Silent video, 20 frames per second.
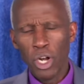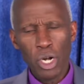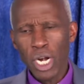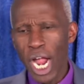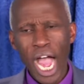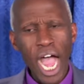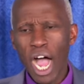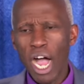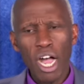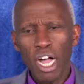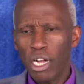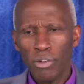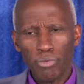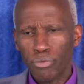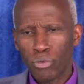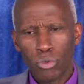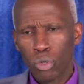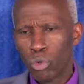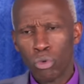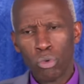We don't
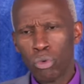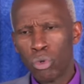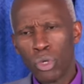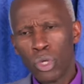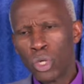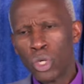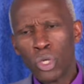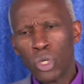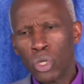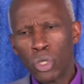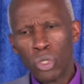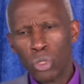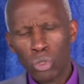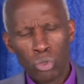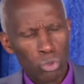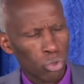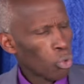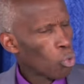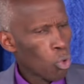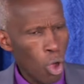have to
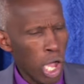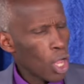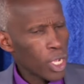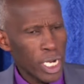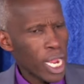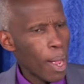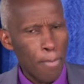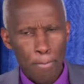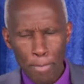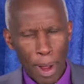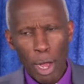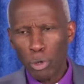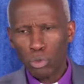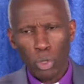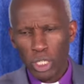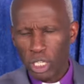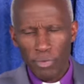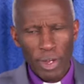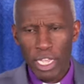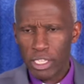worry
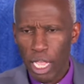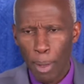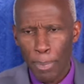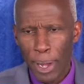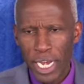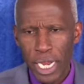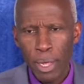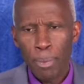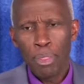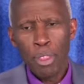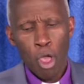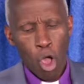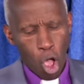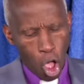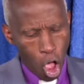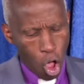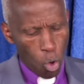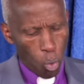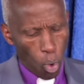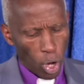about whatever is happening.
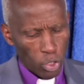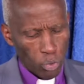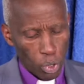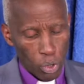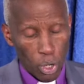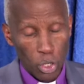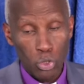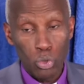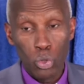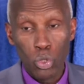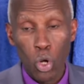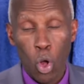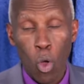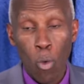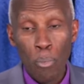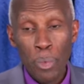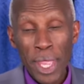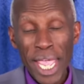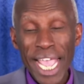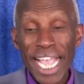All what we want to
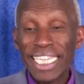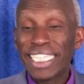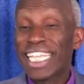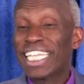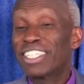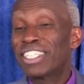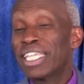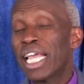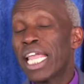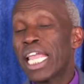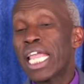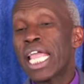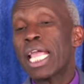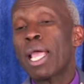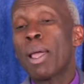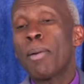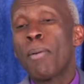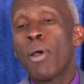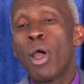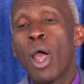know, it is
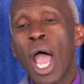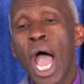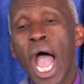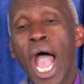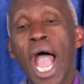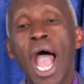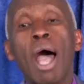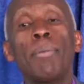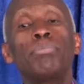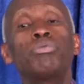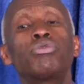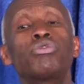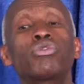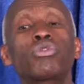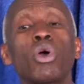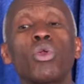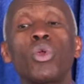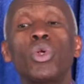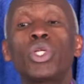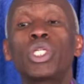
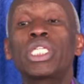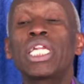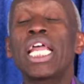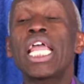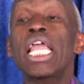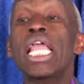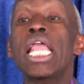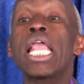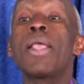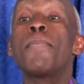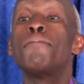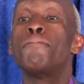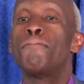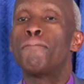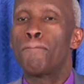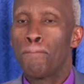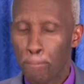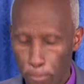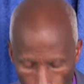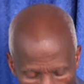absolutely
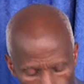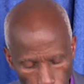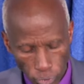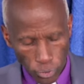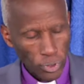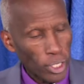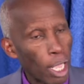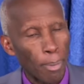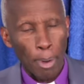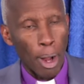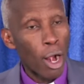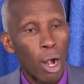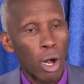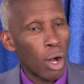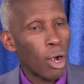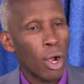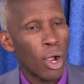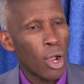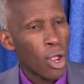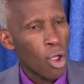
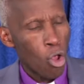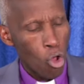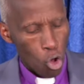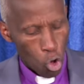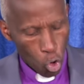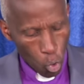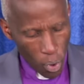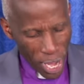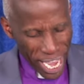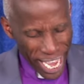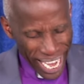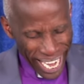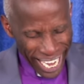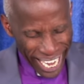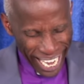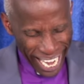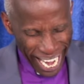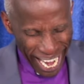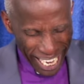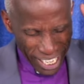impossible. We
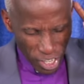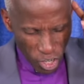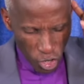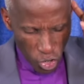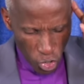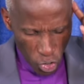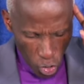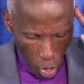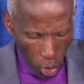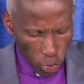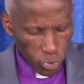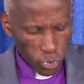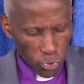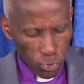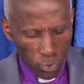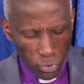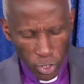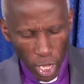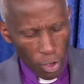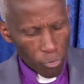
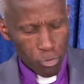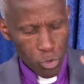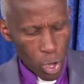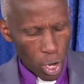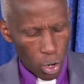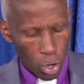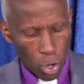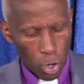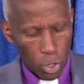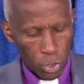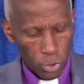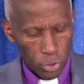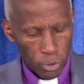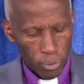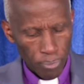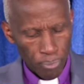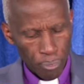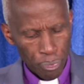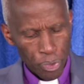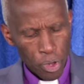cannot serve your
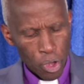God.